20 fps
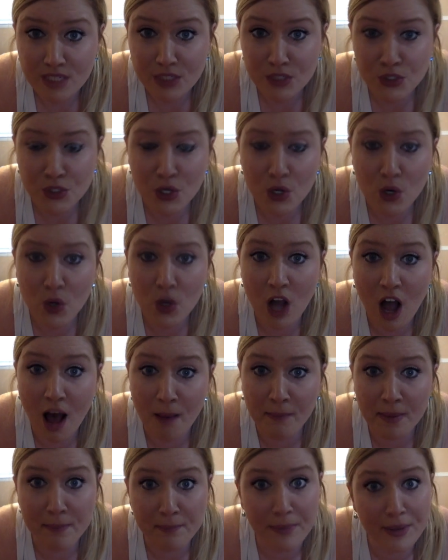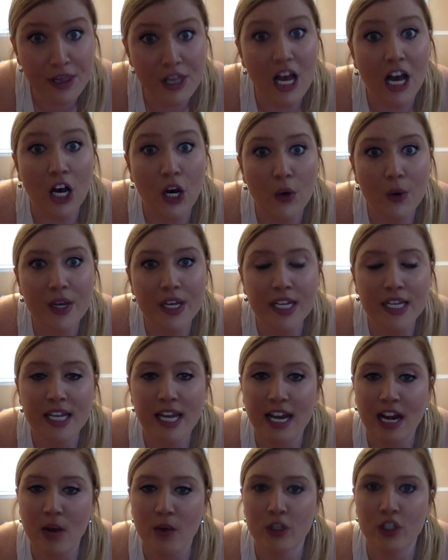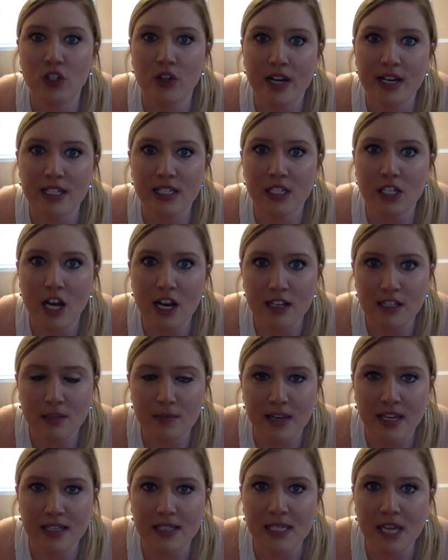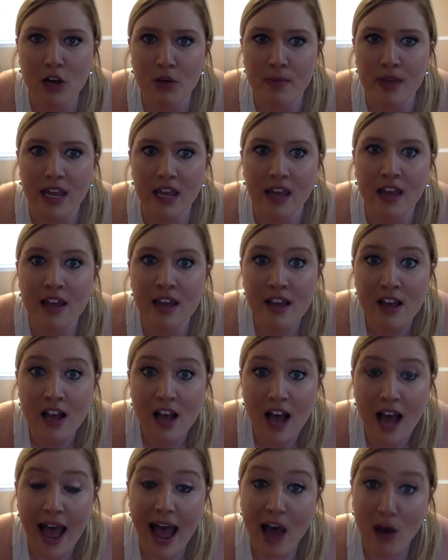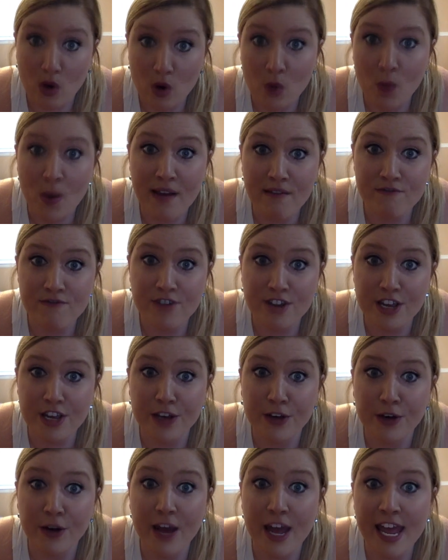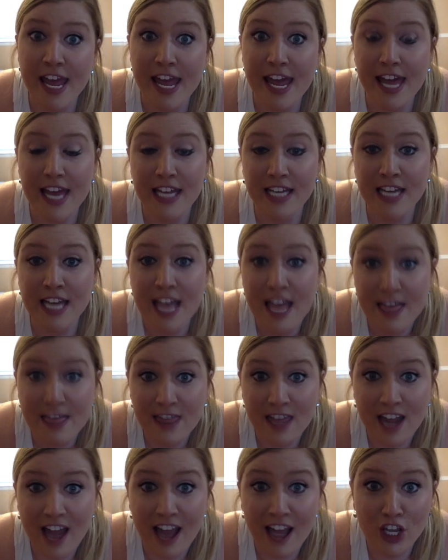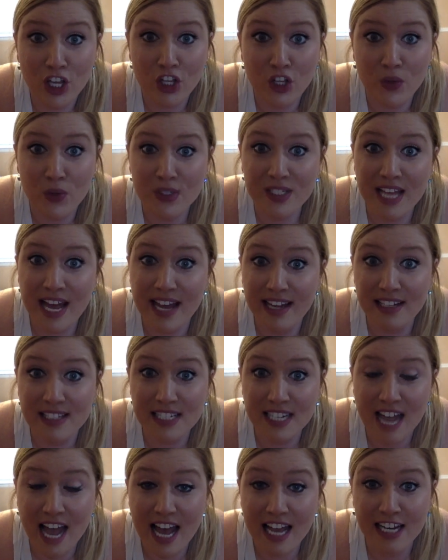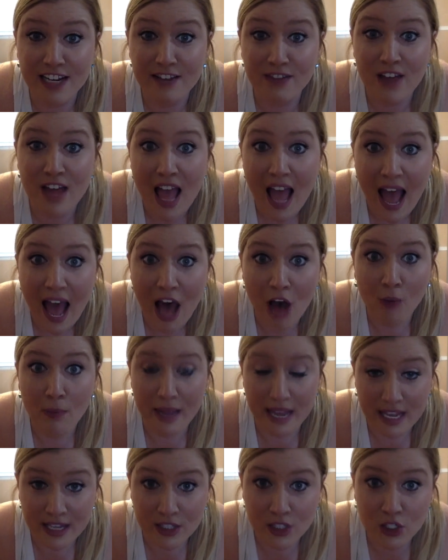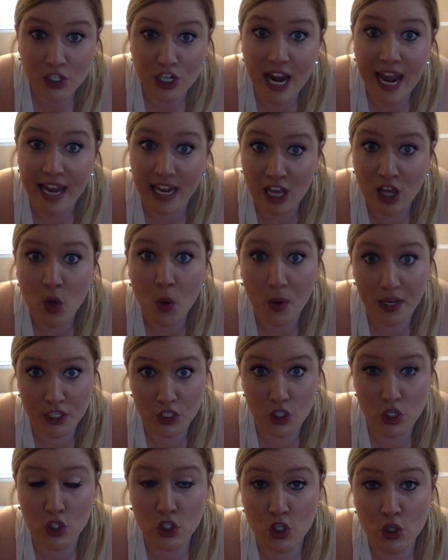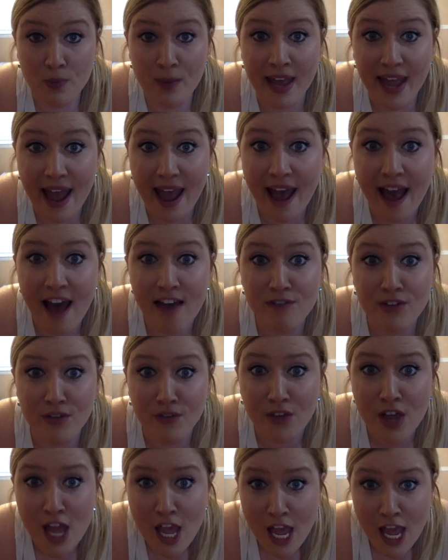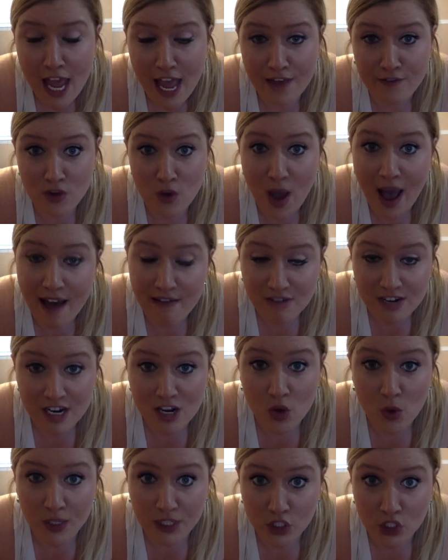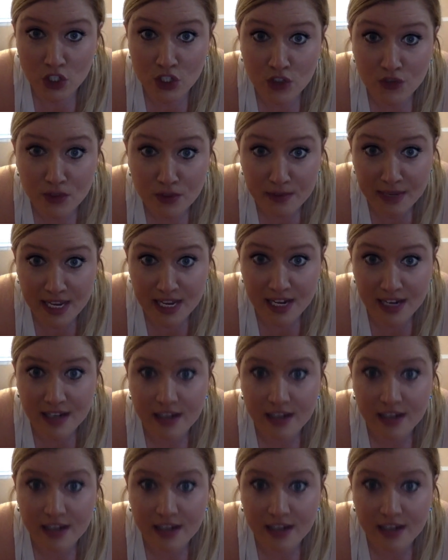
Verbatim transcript: so comment below, and I want you guys to talk to me and tell me how it went for you. And then I can use that to kind of help answer any questions you may have if, if you have any questions for me